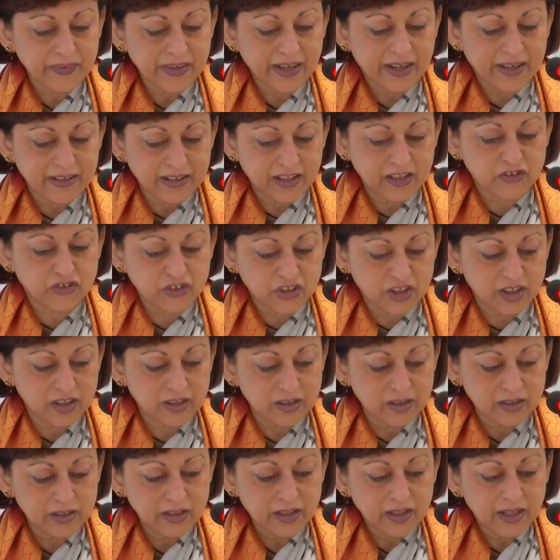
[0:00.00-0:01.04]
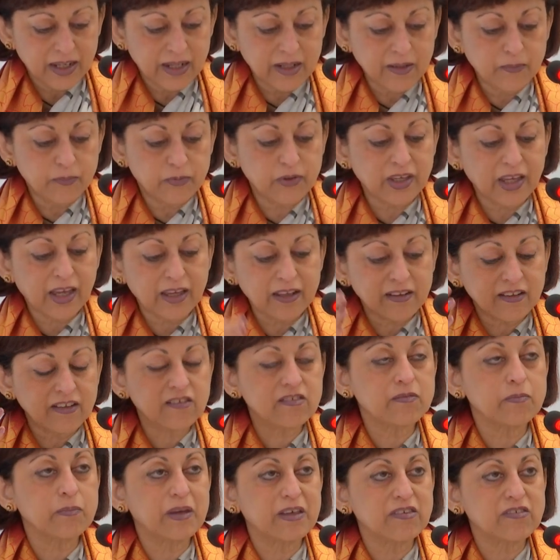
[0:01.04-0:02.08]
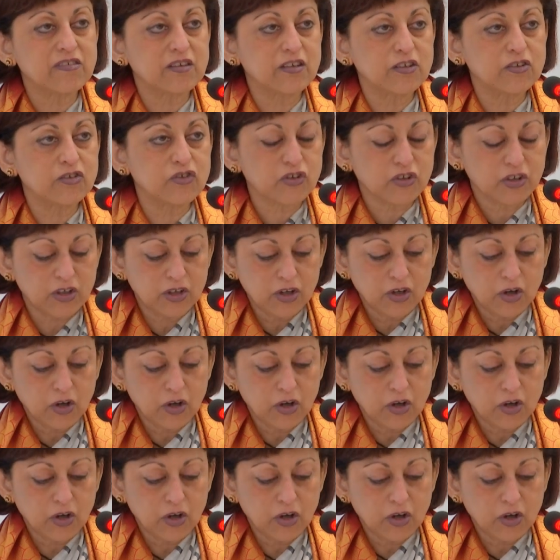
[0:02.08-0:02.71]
and Asia in bringing this message